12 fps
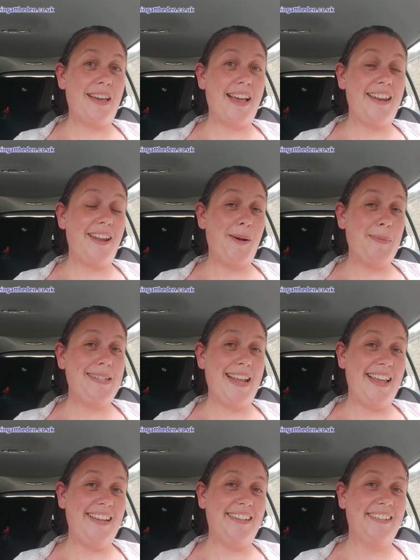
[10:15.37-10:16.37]
an
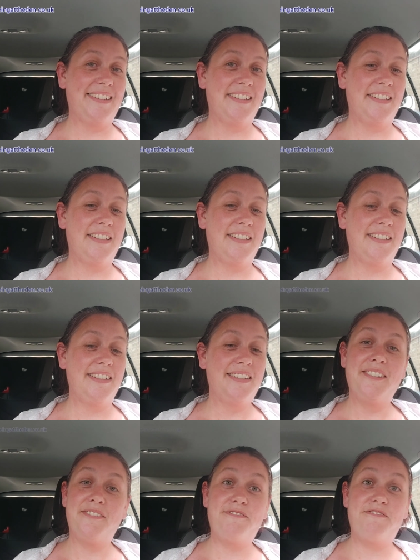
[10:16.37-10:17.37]
update
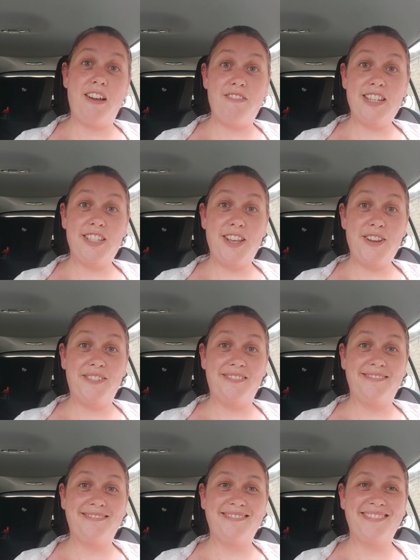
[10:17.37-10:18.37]
very soon.
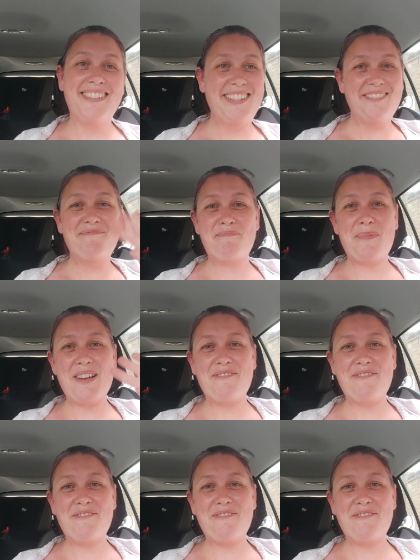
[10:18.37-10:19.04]
Bye,